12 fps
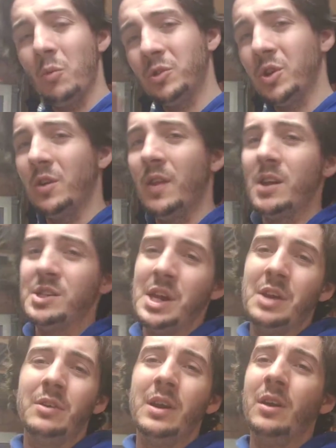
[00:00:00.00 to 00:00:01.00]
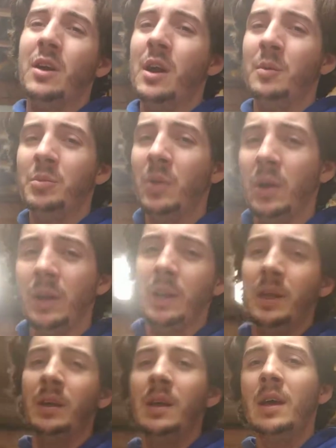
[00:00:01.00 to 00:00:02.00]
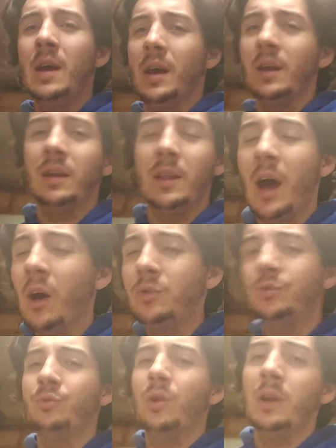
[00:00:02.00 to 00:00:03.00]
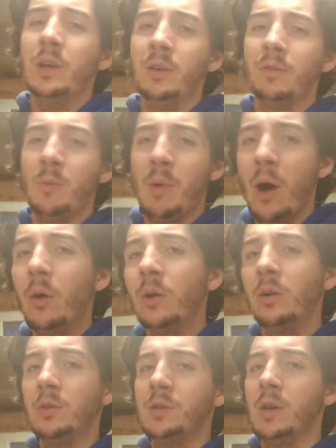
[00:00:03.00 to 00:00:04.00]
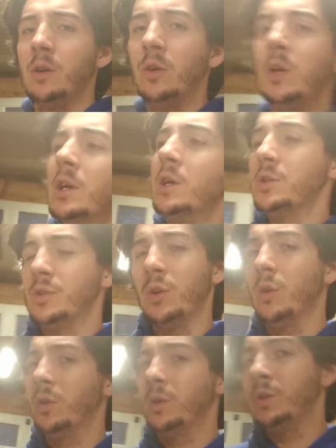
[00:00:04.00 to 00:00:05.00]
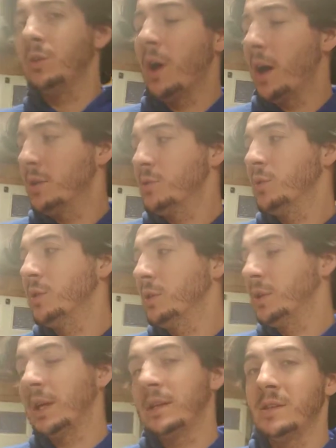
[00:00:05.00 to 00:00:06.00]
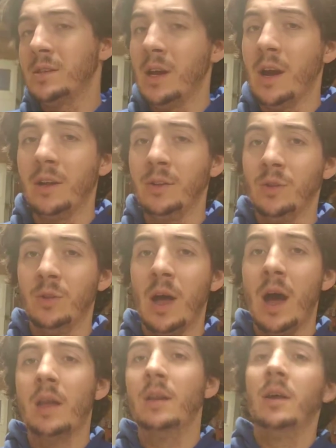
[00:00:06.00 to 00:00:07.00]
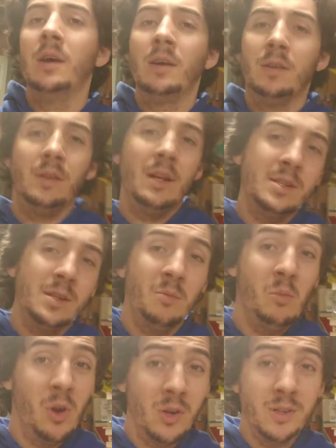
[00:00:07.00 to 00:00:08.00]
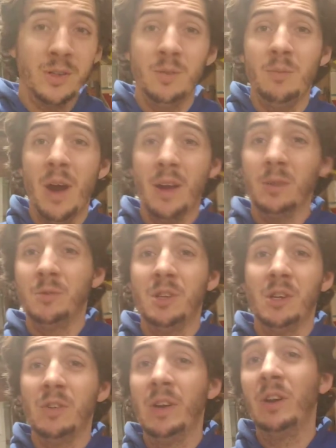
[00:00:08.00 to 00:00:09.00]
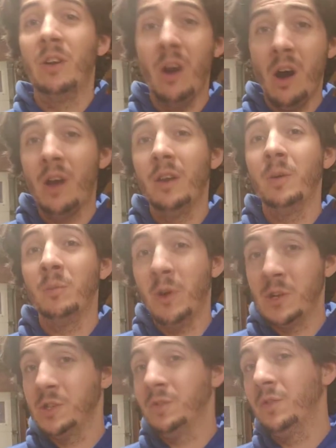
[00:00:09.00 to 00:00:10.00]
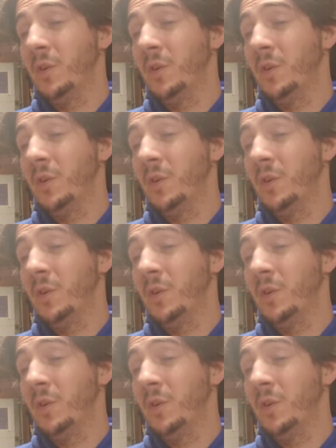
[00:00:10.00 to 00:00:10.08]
turn that generator on and plug it in and get the house running if the power goes out. So you guys will get to see how to do that. That's an emergency backup generator on a budget,